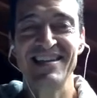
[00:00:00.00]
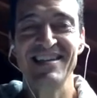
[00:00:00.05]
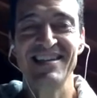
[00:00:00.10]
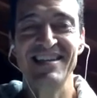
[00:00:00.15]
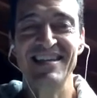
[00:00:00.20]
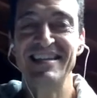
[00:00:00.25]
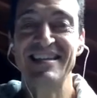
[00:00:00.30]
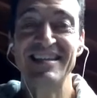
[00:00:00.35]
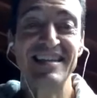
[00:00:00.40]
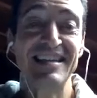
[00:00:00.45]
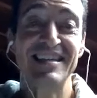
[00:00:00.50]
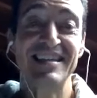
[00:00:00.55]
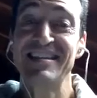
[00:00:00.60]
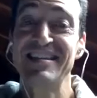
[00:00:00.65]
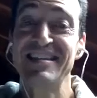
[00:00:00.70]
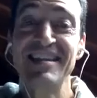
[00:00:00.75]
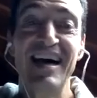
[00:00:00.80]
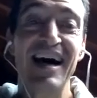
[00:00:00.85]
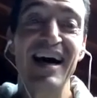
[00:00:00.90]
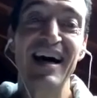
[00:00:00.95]
It's
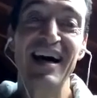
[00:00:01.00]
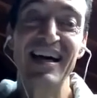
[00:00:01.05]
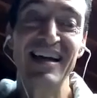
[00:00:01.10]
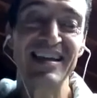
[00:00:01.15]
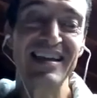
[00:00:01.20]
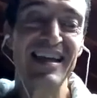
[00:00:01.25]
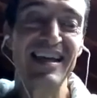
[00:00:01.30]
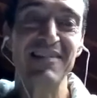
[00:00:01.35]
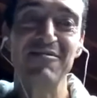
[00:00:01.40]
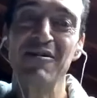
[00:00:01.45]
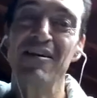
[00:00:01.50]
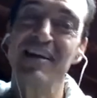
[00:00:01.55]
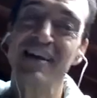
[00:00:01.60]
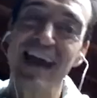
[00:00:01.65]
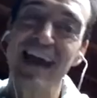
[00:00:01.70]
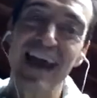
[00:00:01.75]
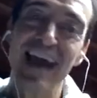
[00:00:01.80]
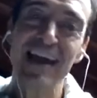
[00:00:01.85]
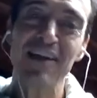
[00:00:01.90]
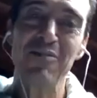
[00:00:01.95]
not that,
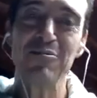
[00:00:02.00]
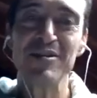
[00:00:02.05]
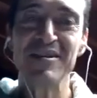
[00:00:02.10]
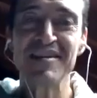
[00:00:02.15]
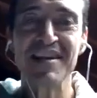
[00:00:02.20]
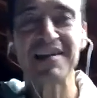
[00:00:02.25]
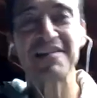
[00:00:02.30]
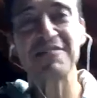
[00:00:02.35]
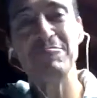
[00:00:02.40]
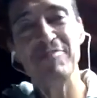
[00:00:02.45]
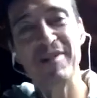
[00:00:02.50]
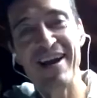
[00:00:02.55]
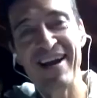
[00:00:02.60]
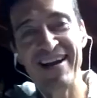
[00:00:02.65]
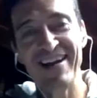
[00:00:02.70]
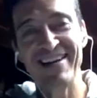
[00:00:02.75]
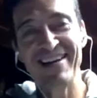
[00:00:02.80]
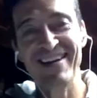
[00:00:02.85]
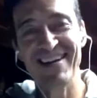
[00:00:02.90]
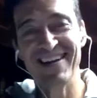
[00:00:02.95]
hey, we
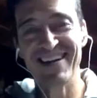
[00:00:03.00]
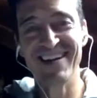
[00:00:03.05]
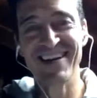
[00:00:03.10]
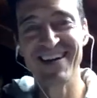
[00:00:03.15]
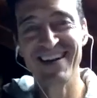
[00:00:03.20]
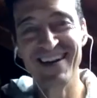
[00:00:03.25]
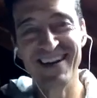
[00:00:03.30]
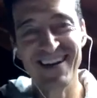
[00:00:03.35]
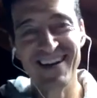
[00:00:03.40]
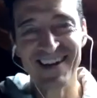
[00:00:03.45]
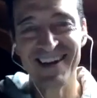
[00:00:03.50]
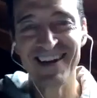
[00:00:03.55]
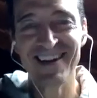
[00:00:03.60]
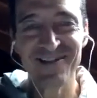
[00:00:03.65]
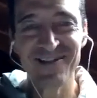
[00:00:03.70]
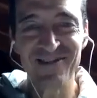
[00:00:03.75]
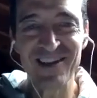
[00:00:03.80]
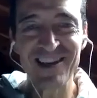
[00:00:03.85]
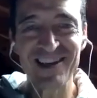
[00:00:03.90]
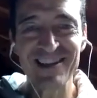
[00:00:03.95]
celebrate
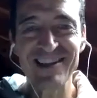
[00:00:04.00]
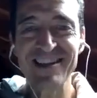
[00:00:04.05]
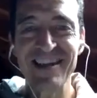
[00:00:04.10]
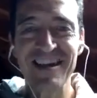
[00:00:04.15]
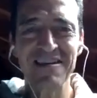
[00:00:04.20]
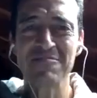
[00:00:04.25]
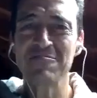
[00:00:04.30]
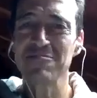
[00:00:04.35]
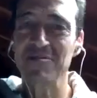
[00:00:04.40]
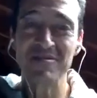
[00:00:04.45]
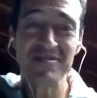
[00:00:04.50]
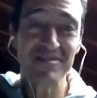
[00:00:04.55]
feeling terrible.